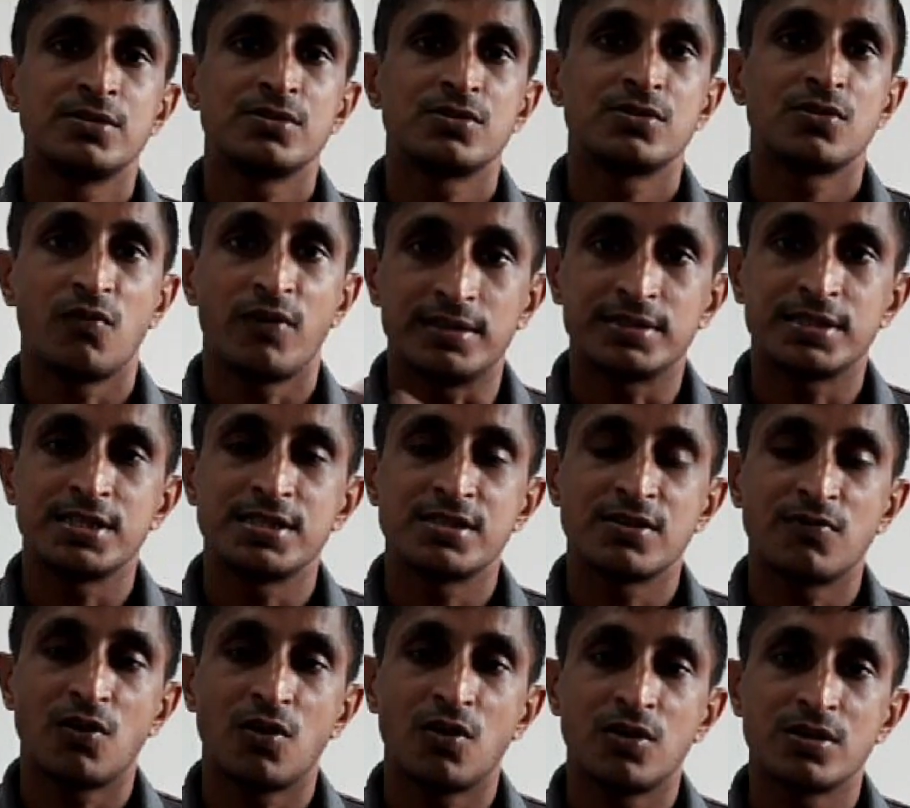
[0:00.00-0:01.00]
So when
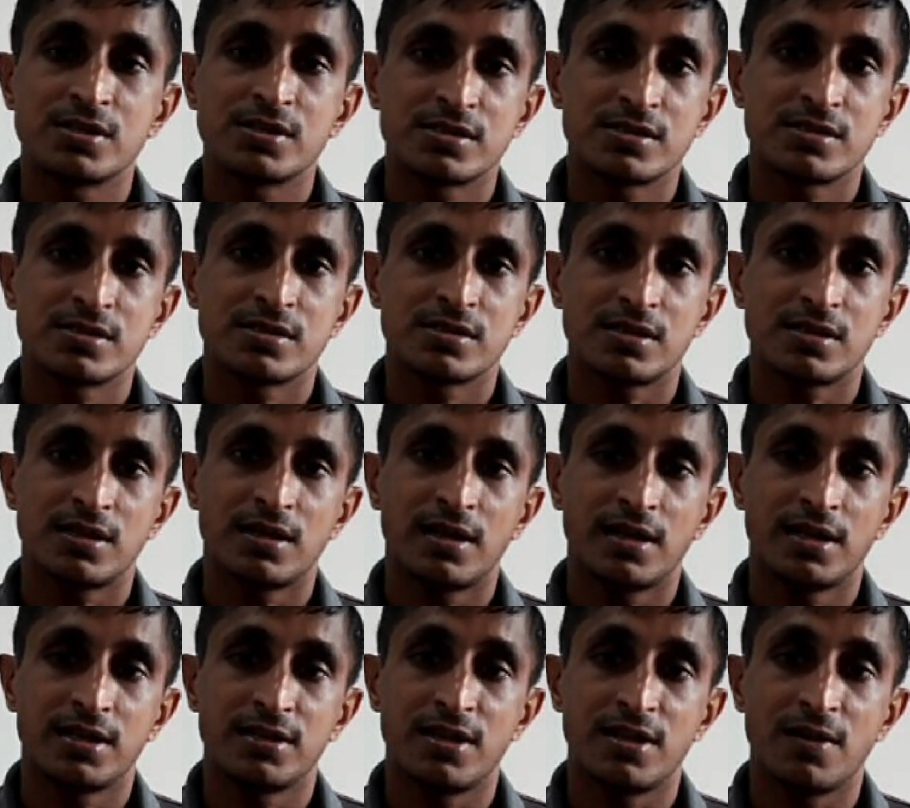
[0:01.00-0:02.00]
Tissa was
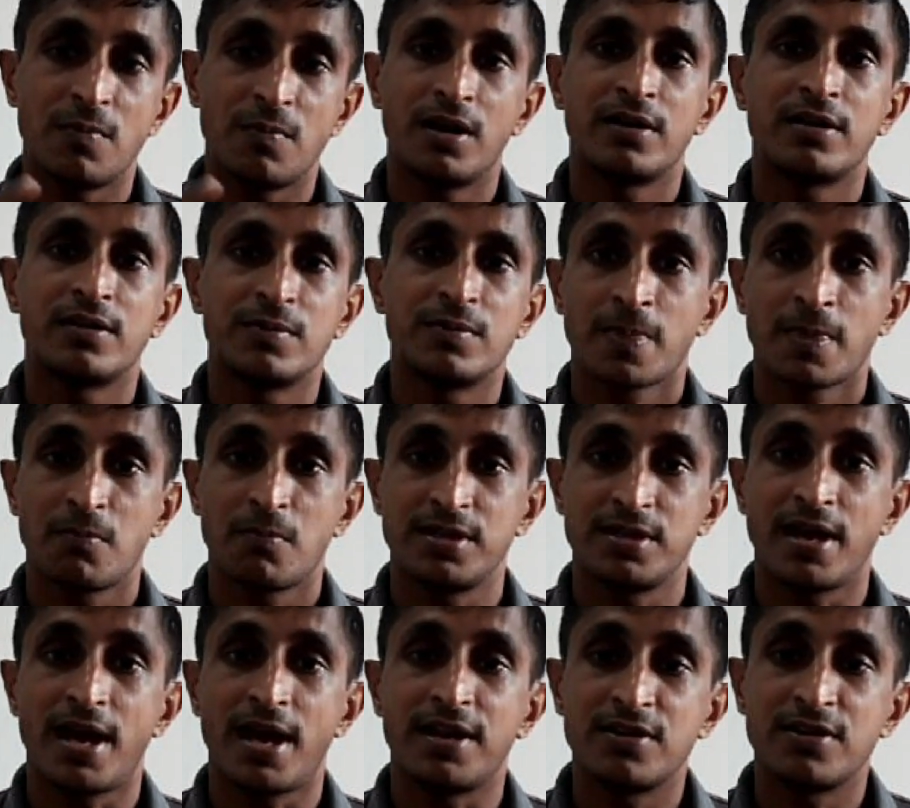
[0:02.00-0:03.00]
in Depanama,
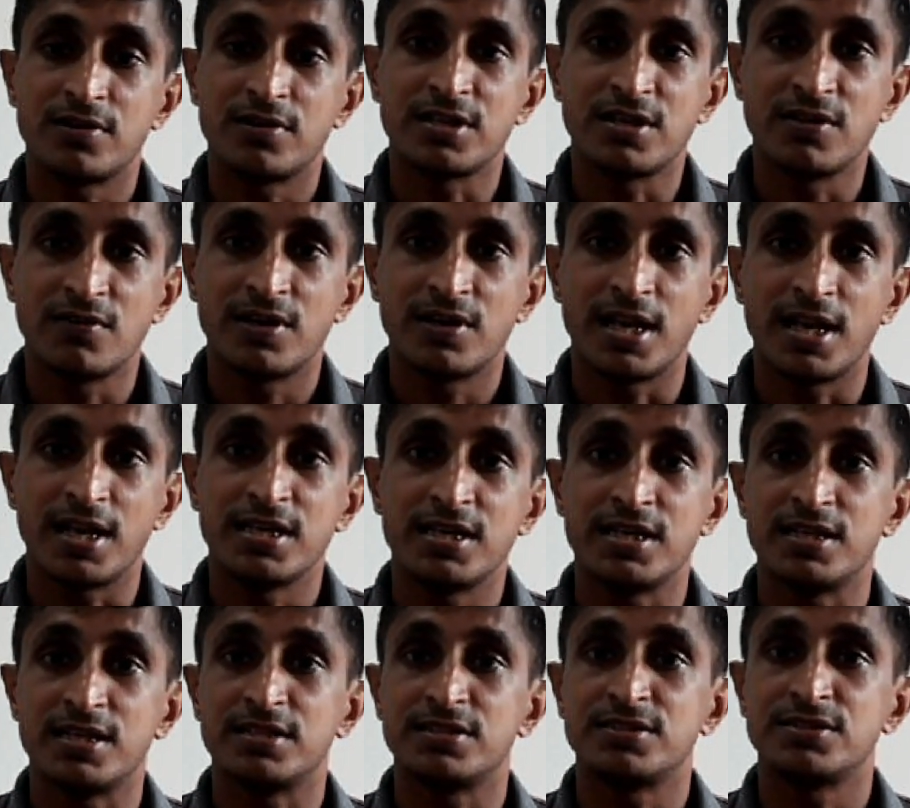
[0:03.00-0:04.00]
mother had not given
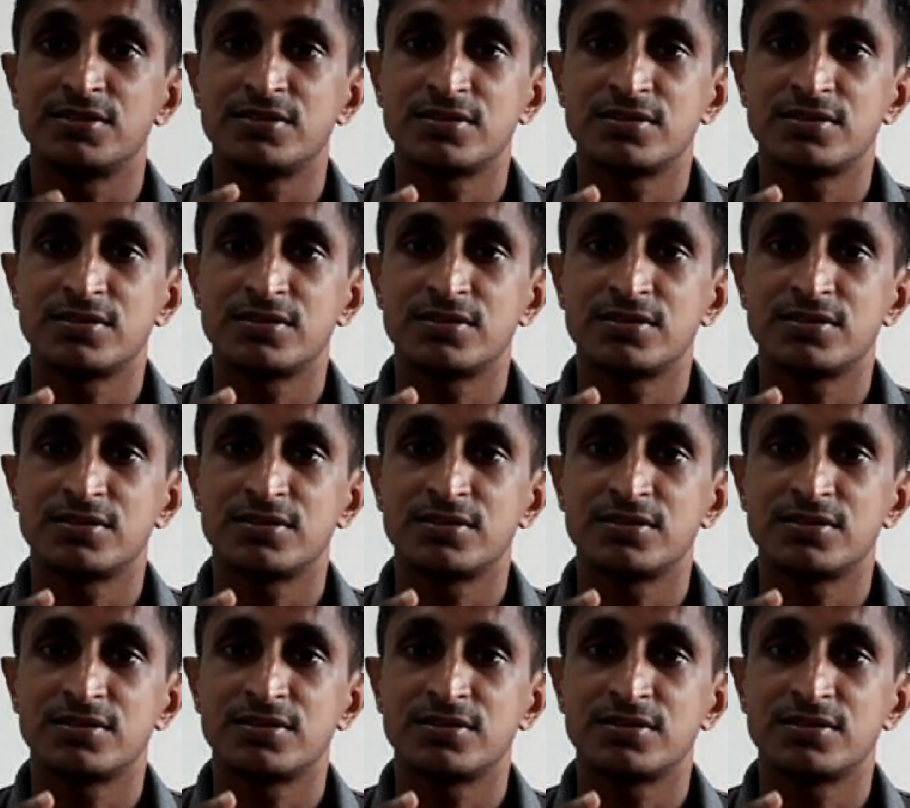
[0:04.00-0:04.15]
any